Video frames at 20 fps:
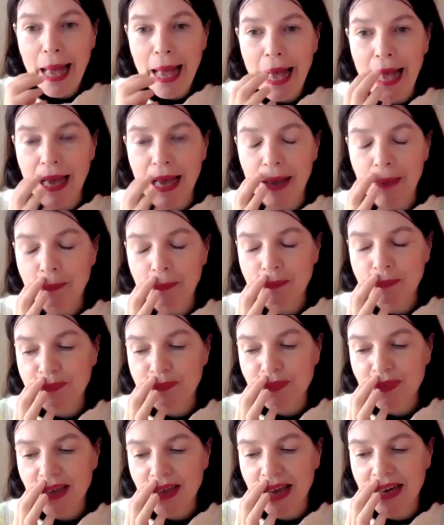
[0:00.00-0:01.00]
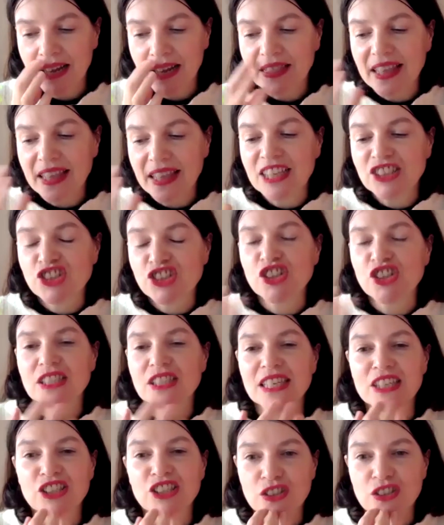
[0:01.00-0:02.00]
Um, And I think it's just
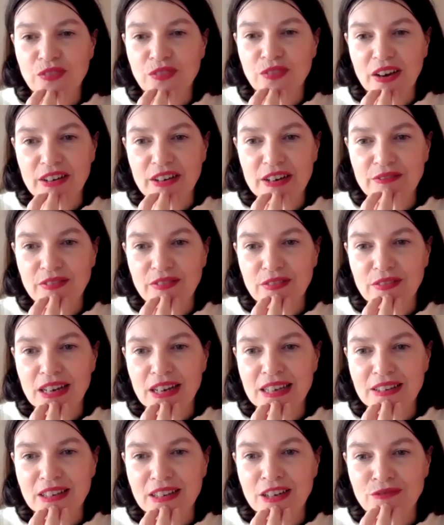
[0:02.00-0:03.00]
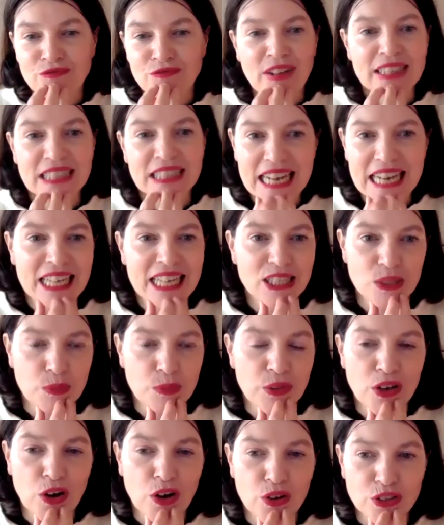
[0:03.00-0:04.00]
it's just very it, it resonates
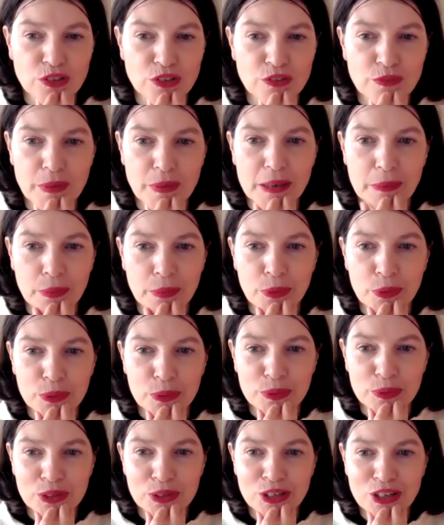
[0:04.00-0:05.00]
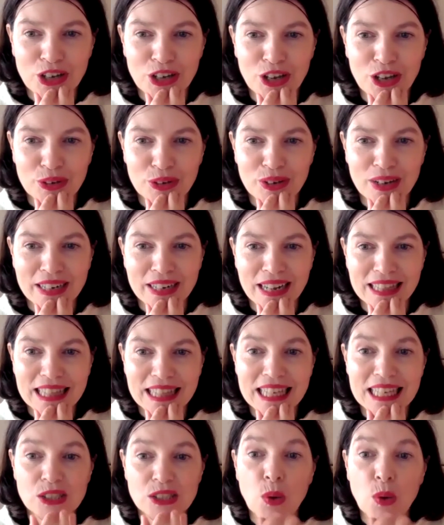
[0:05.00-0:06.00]
with a lot of people, you know, and I
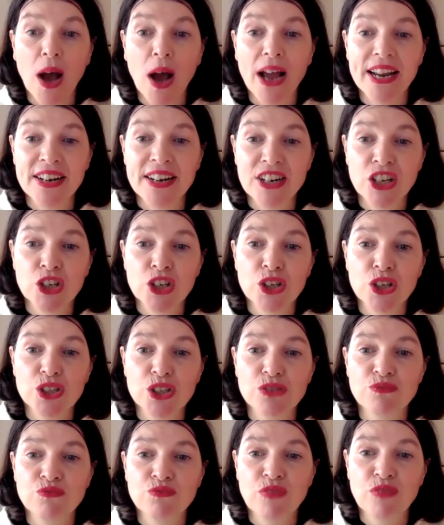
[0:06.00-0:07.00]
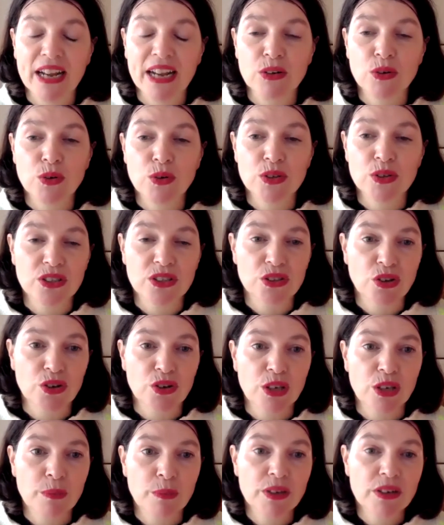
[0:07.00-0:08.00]
think it's quite a good record and
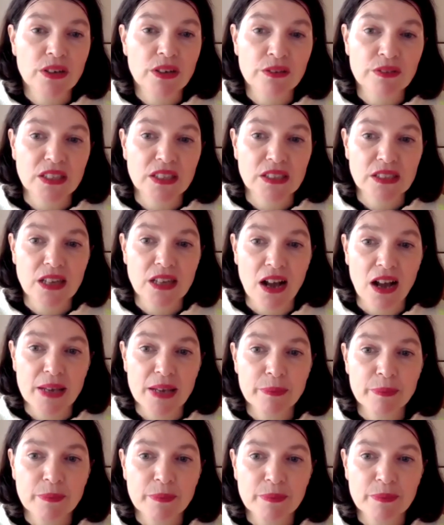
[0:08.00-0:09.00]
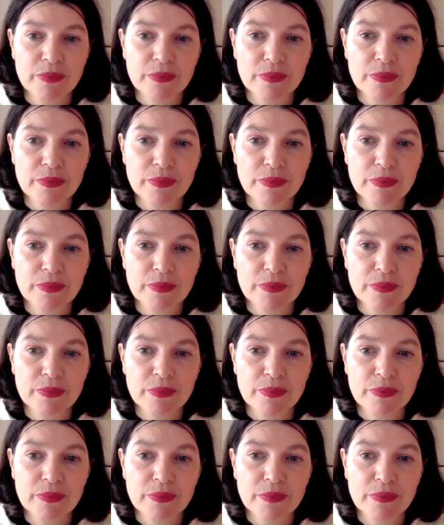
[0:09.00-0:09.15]
document of this time.